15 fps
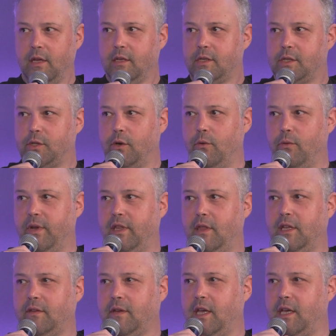So in
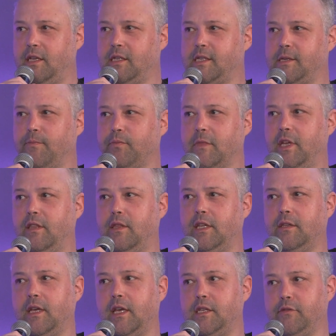that case,
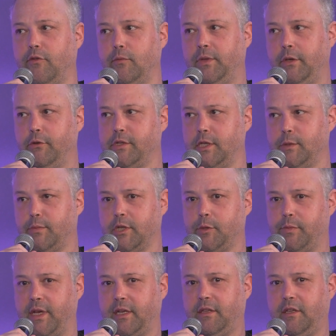from the user's
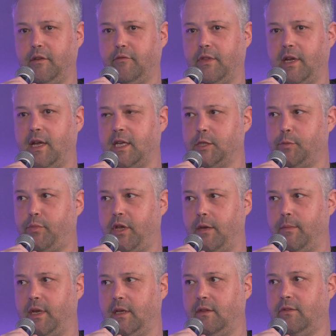perspective, the gas
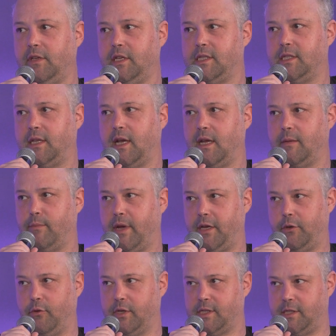payment is done by
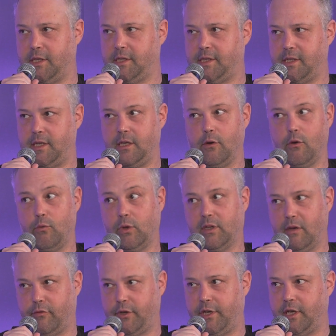USDC or
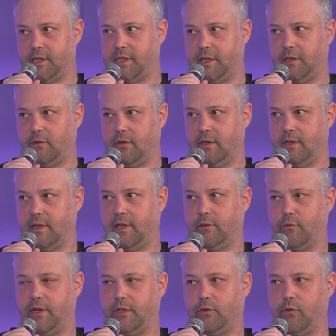whatever
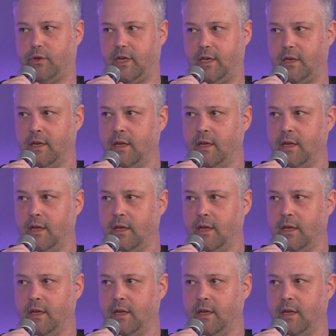ERC-20 token.